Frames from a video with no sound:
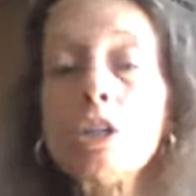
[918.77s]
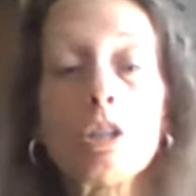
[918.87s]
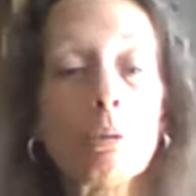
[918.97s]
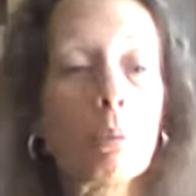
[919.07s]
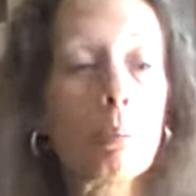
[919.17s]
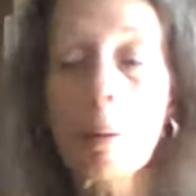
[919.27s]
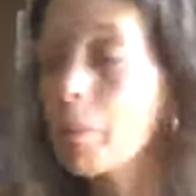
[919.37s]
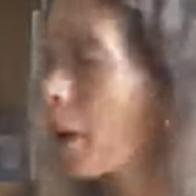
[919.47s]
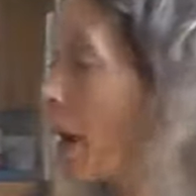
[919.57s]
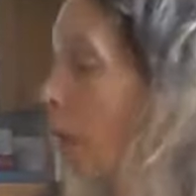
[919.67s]
Do you remember
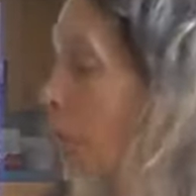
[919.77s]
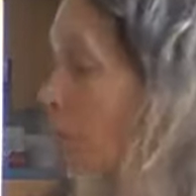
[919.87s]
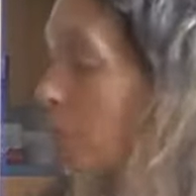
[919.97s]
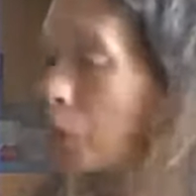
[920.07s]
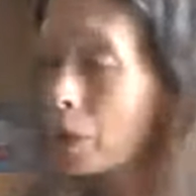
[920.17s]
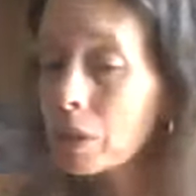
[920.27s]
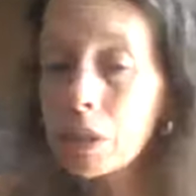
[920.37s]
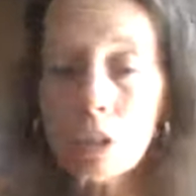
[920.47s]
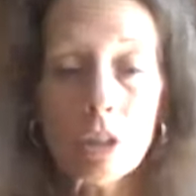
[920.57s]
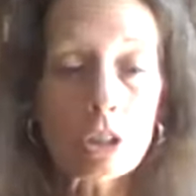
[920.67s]
how we put
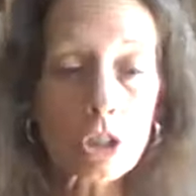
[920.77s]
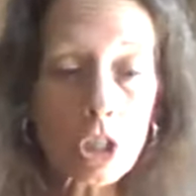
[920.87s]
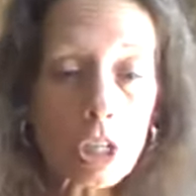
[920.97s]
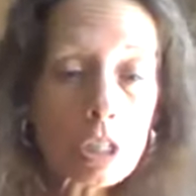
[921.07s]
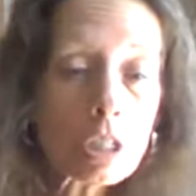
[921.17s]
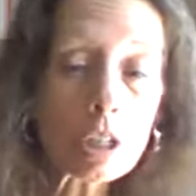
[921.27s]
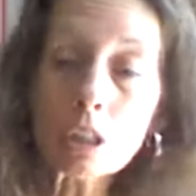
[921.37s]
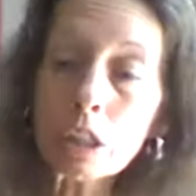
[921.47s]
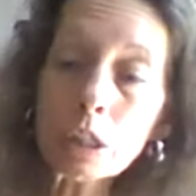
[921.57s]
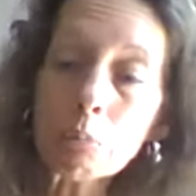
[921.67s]
just a
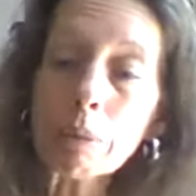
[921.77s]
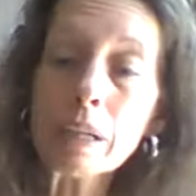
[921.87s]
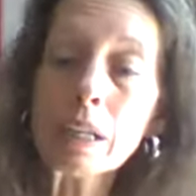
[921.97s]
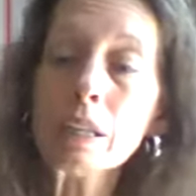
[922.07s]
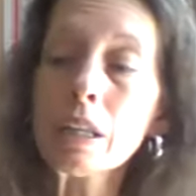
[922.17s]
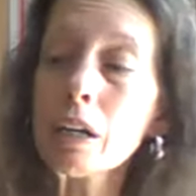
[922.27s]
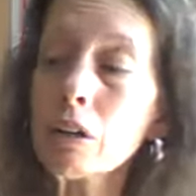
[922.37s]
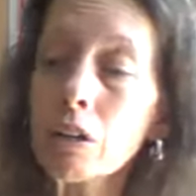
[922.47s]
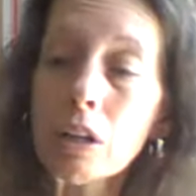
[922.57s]
little bit in there?